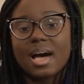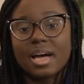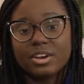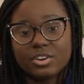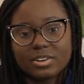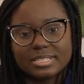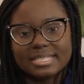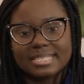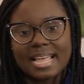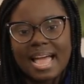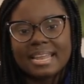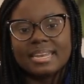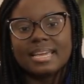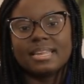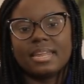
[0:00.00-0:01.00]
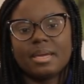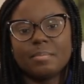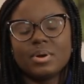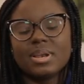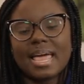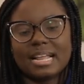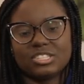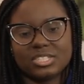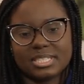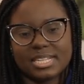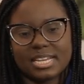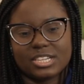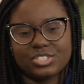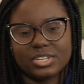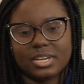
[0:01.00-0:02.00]
understanding labor
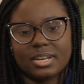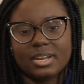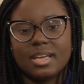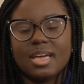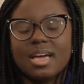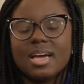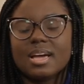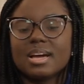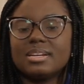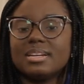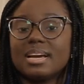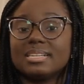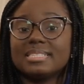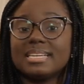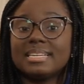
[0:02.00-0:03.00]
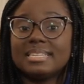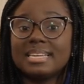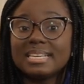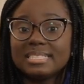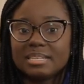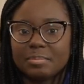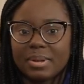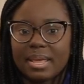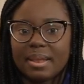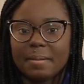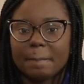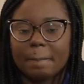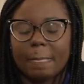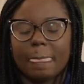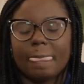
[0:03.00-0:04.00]
legislation, conducting
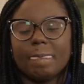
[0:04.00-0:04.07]
discipline,